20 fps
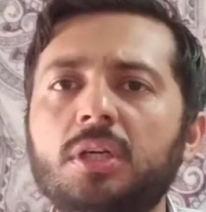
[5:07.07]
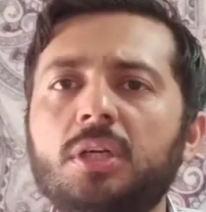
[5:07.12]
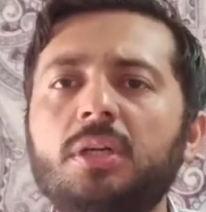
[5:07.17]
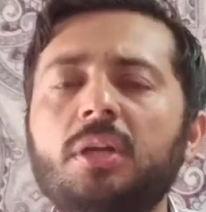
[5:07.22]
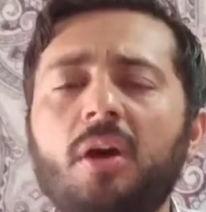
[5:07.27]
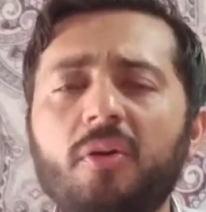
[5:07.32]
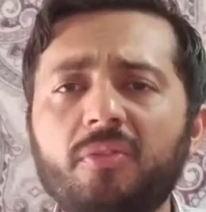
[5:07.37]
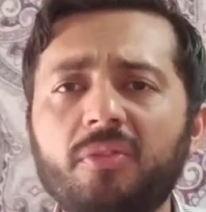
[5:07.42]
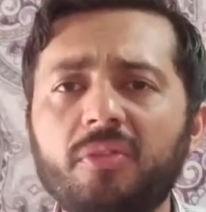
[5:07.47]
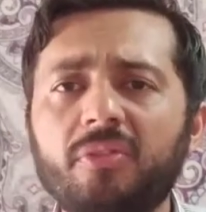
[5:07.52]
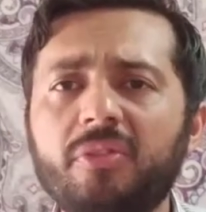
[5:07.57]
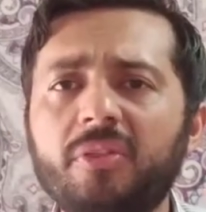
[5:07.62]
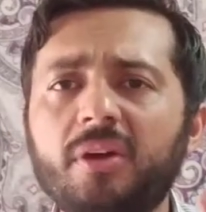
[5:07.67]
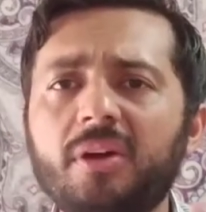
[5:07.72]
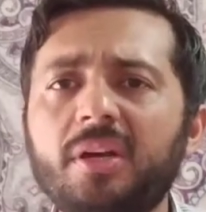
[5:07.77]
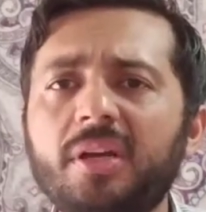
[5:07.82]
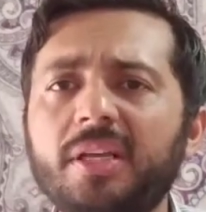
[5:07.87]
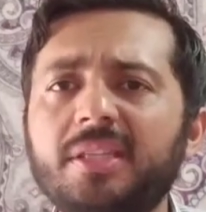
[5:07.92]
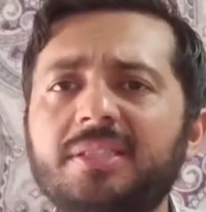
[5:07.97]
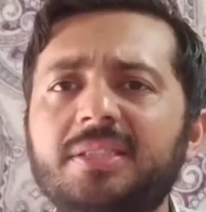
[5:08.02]
Now the
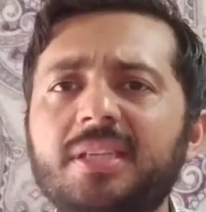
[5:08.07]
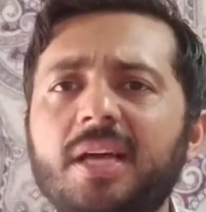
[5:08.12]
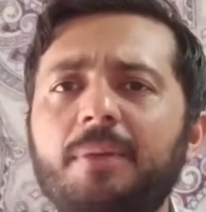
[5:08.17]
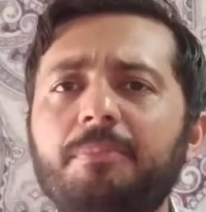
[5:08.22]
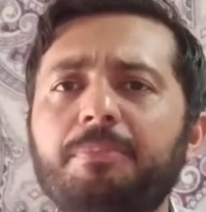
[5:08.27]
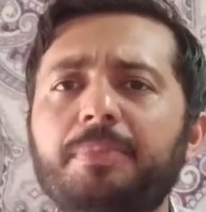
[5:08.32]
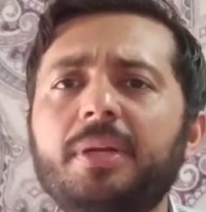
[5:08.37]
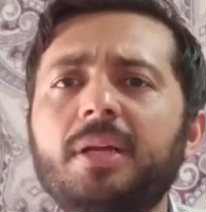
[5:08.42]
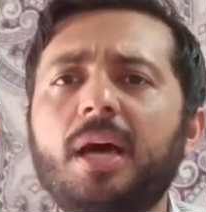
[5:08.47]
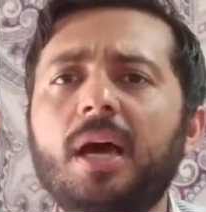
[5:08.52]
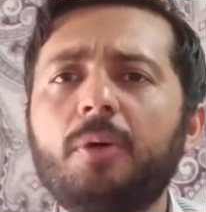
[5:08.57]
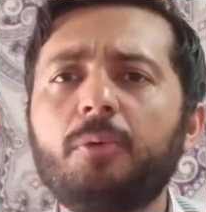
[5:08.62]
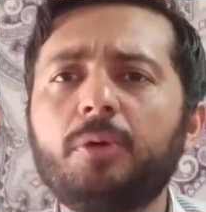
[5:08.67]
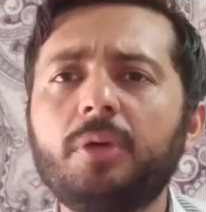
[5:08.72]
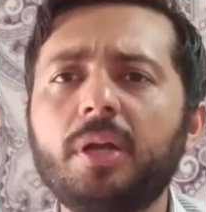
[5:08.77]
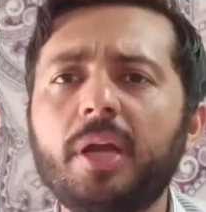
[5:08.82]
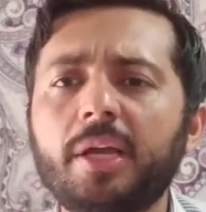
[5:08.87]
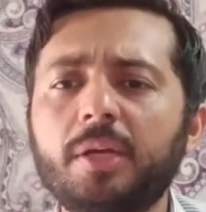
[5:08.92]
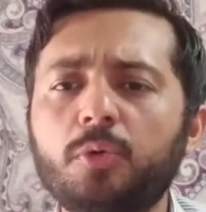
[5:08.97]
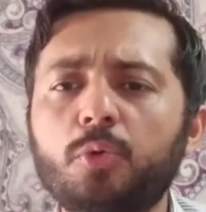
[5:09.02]
third example I would
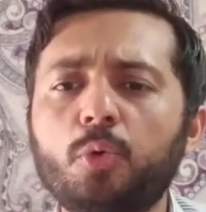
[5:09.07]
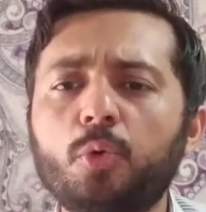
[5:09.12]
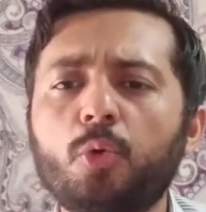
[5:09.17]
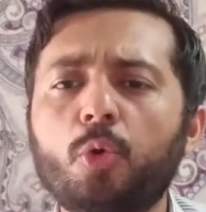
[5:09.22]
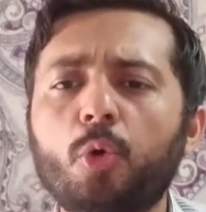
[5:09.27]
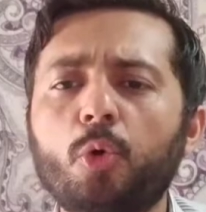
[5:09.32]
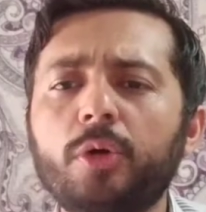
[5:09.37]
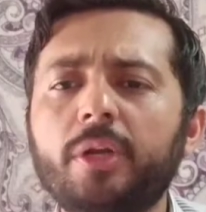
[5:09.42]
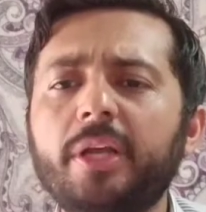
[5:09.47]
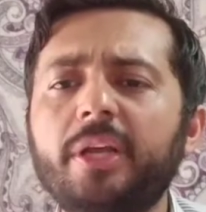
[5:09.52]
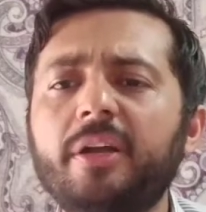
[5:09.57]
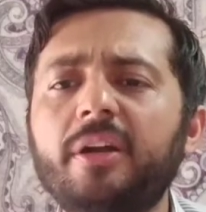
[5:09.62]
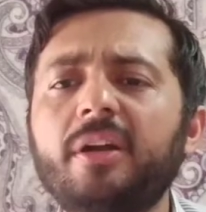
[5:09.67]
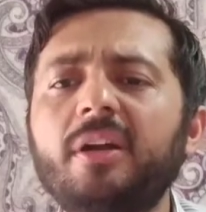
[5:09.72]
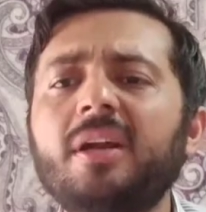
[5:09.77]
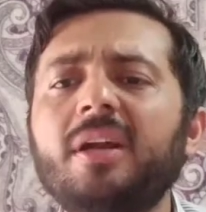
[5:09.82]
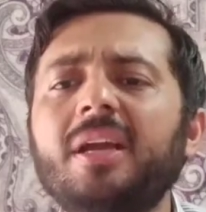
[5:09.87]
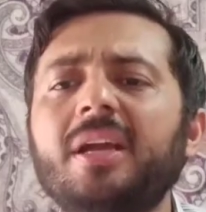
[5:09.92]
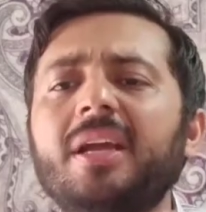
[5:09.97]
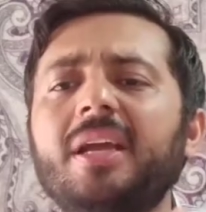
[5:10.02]
like to quote
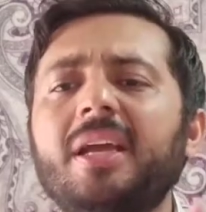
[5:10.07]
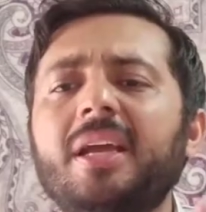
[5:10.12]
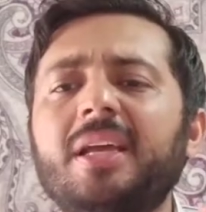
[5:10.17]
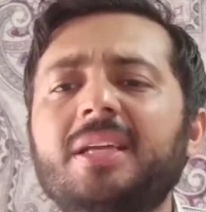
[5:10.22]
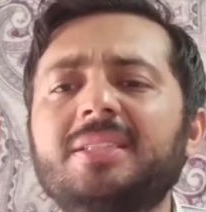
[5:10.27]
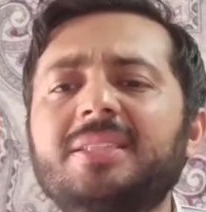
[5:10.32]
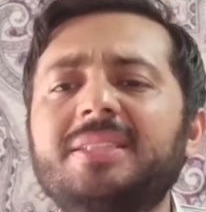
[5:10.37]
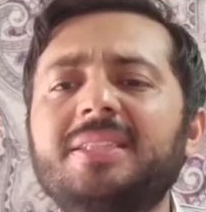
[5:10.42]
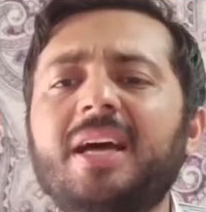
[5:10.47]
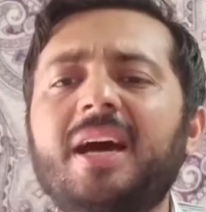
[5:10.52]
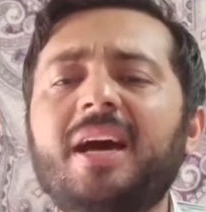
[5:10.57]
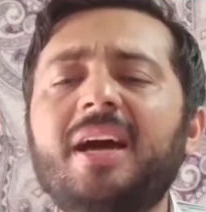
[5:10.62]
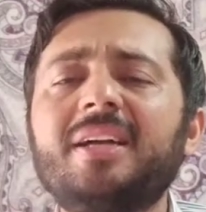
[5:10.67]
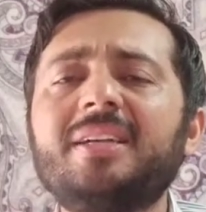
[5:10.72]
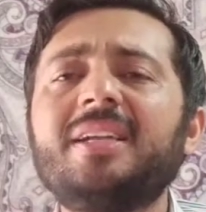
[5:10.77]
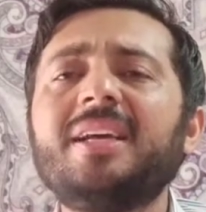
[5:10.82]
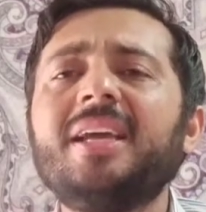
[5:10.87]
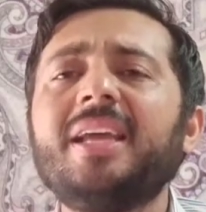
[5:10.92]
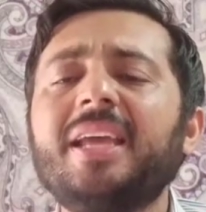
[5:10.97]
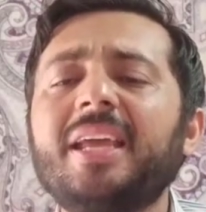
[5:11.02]
here is
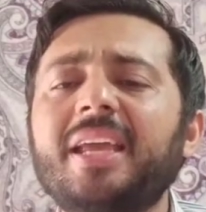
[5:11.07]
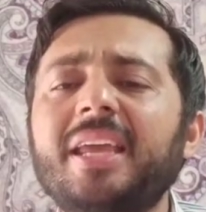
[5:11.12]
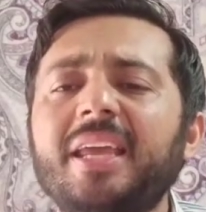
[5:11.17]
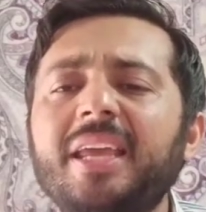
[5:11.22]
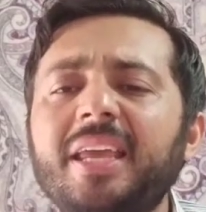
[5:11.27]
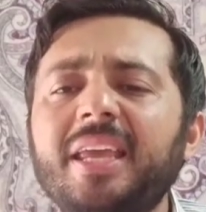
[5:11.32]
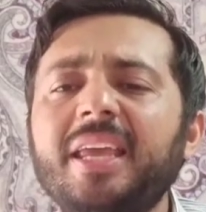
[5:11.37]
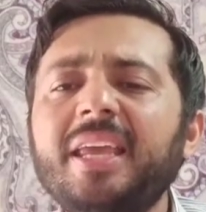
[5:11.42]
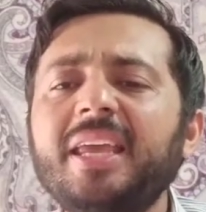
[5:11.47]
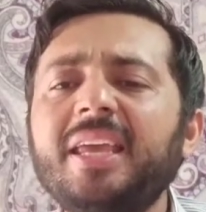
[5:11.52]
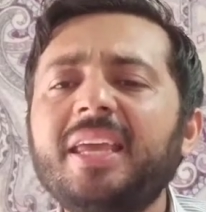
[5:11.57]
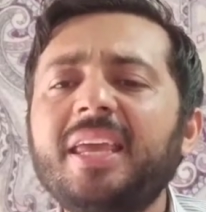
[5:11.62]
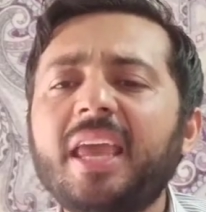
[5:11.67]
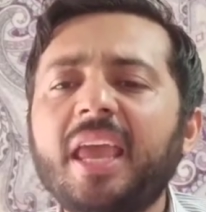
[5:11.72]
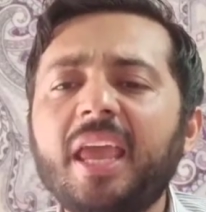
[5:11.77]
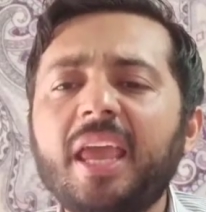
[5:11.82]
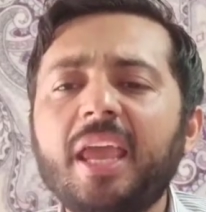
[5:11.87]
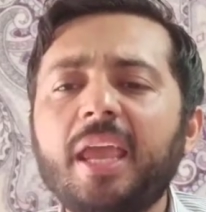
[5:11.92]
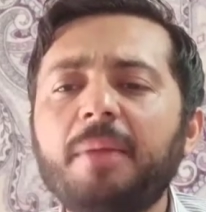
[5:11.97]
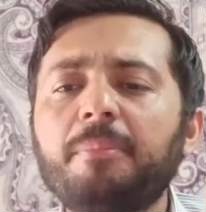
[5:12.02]
that he
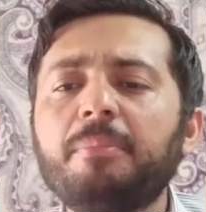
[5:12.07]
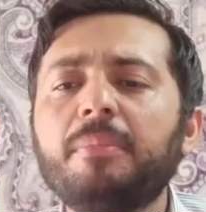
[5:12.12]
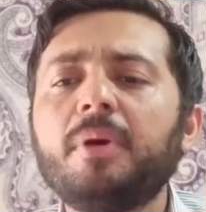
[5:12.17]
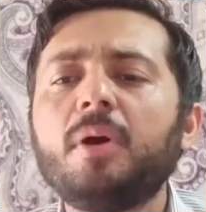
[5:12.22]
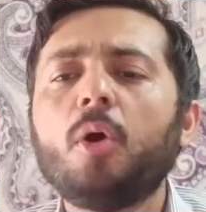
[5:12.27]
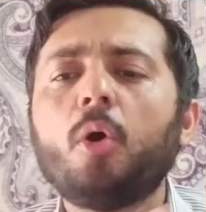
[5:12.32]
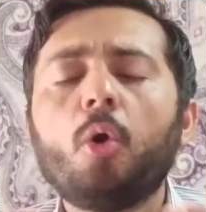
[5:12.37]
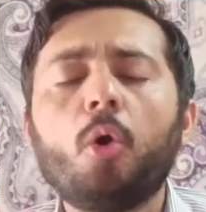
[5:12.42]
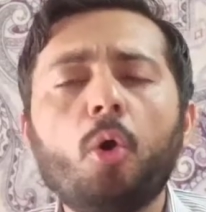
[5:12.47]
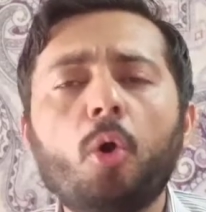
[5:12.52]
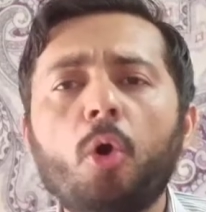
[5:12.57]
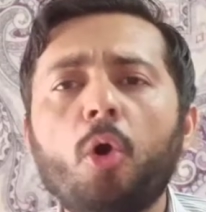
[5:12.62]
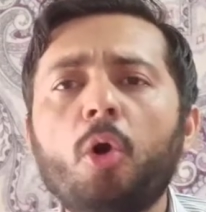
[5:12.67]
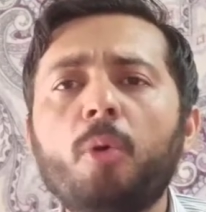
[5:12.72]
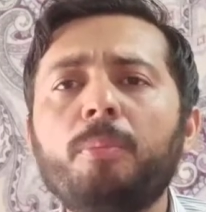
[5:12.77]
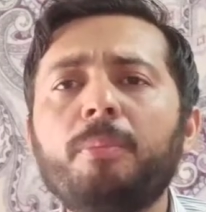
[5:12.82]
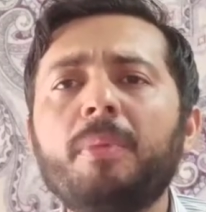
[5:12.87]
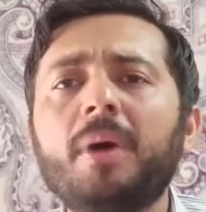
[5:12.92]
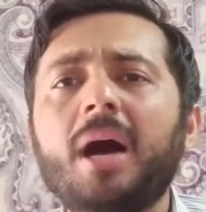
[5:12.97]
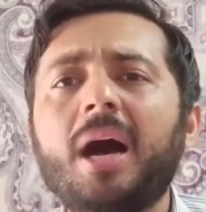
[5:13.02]
came
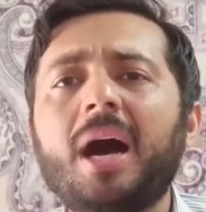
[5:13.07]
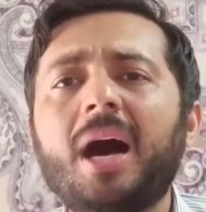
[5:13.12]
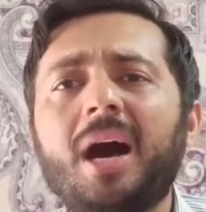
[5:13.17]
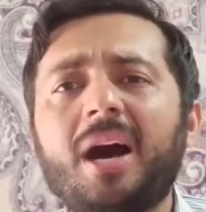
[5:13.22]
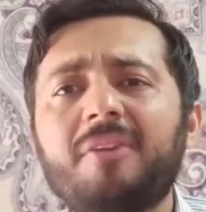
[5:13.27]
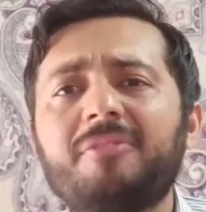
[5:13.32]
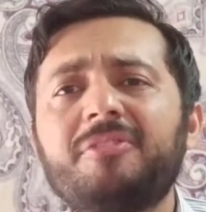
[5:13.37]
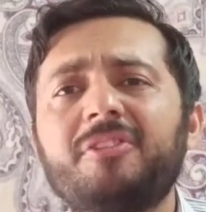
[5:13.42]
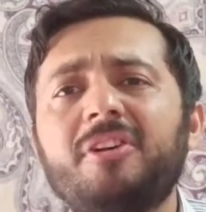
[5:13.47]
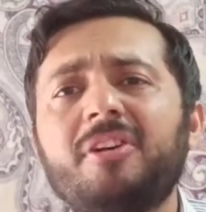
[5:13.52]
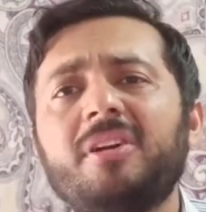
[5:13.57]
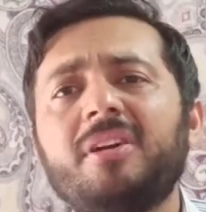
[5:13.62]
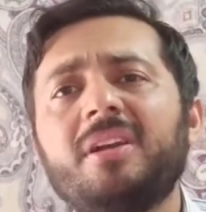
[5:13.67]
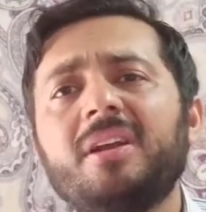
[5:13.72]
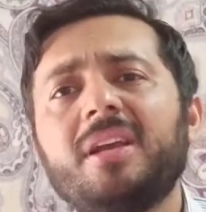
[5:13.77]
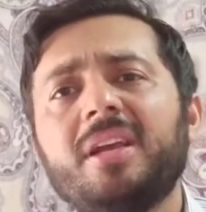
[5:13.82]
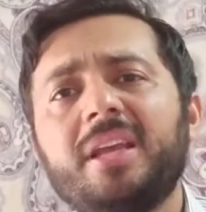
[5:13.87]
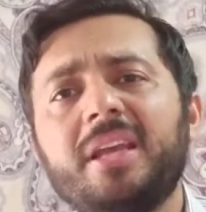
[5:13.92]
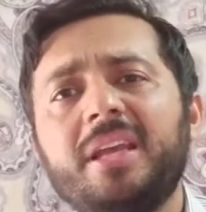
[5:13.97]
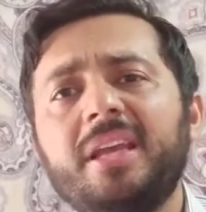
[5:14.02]
home
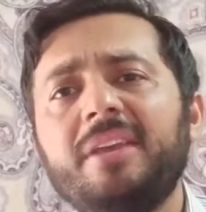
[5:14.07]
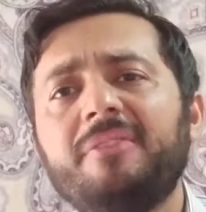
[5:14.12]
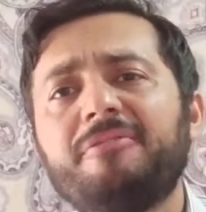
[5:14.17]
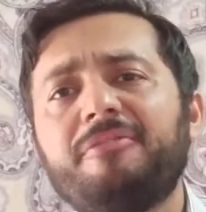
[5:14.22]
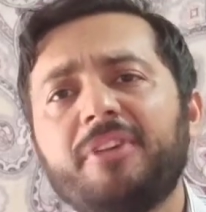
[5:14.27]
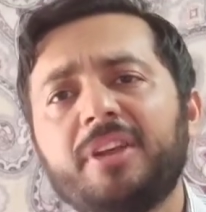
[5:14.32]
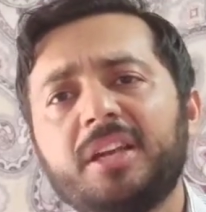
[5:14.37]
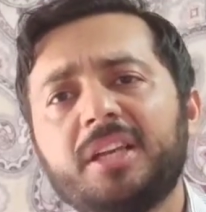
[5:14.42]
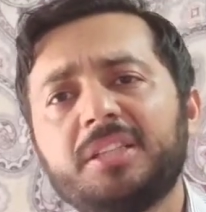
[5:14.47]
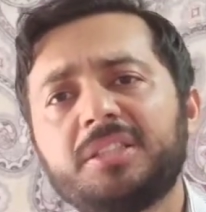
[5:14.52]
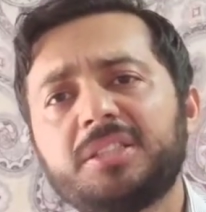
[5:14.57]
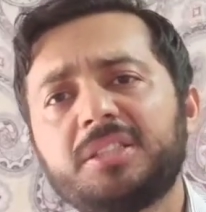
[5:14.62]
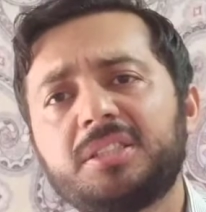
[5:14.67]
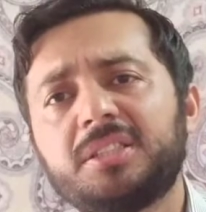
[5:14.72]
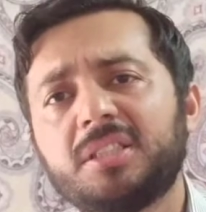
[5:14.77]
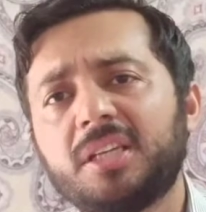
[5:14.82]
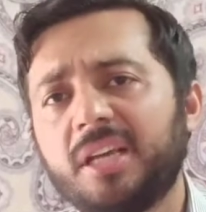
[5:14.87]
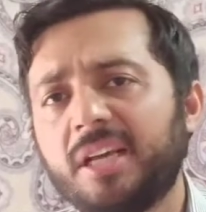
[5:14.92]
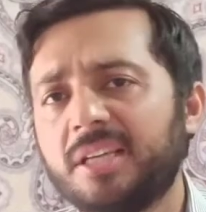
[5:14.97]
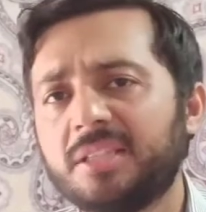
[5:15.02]
after he
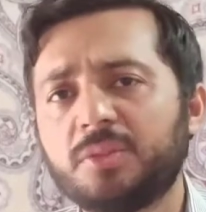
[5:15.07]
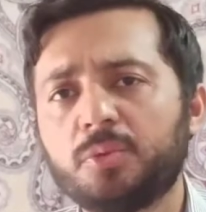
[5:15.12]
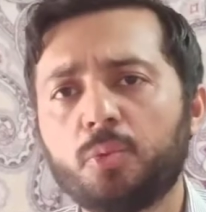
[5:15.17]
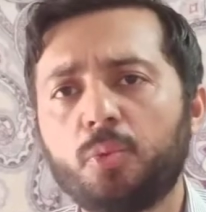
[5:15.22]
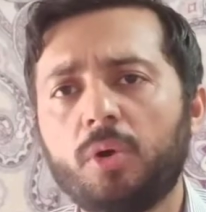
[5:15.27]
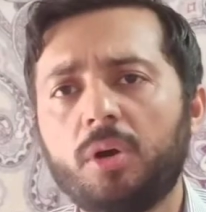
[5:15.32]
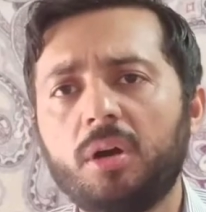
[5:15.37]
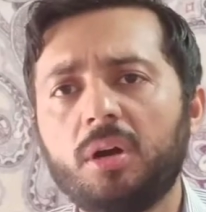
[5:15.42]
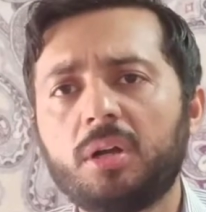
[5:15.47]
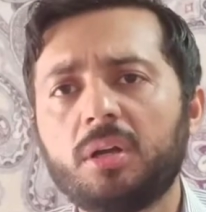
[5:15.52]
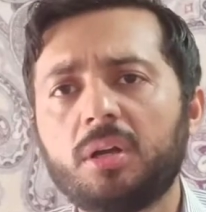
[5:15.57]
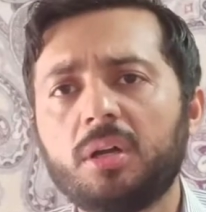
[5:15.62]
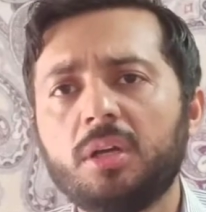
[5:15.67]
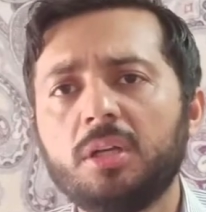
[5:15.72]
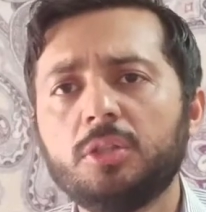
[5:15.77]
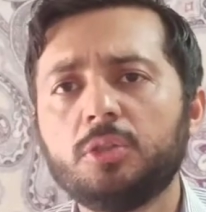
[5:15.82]
finished his work.